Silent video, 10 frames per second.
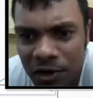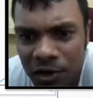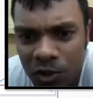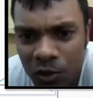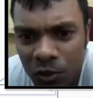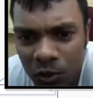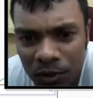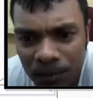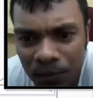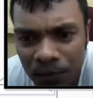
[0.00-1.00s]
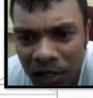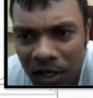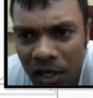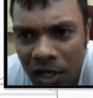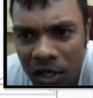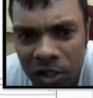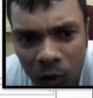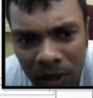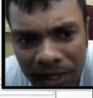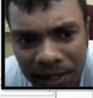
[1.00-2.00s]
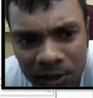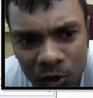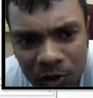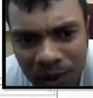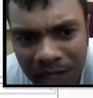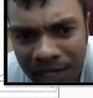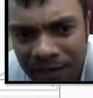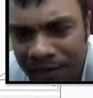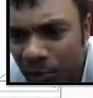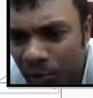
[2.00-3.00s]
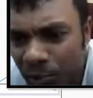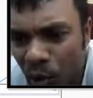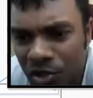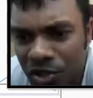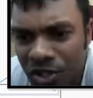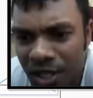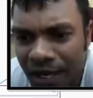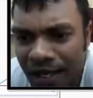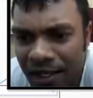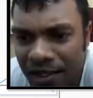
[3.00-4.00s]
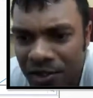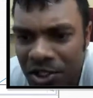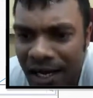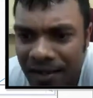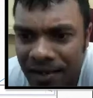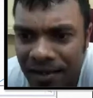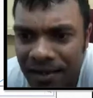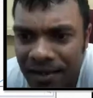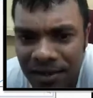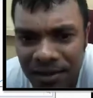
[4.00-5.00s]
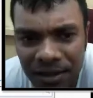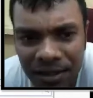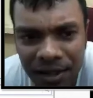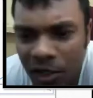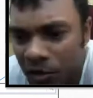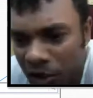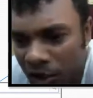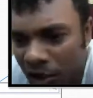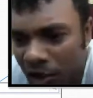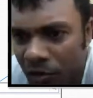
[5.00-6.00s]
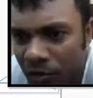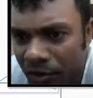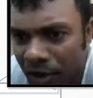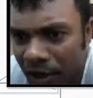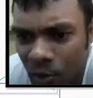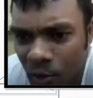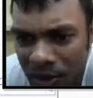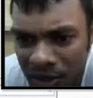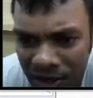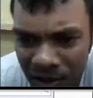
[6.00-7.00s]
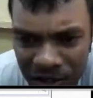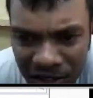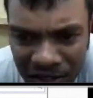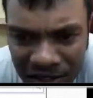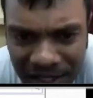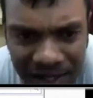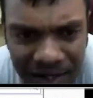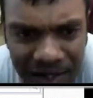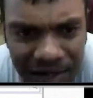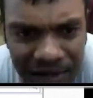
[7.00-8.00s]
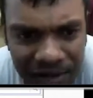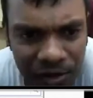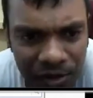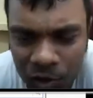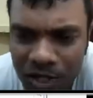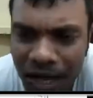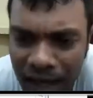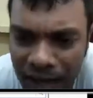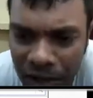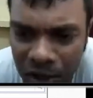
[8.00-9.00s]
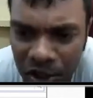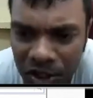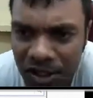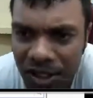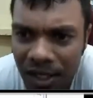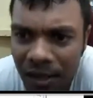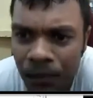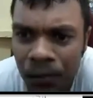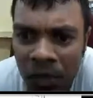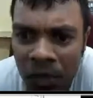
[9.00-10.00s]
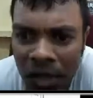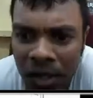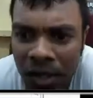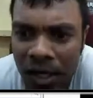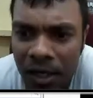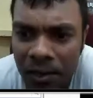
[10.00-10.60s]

Thanks, Nancy. Yeah, it's very nice. I love Dropbox too. Um, now, what else can we use the Facebook group for? How else can we use it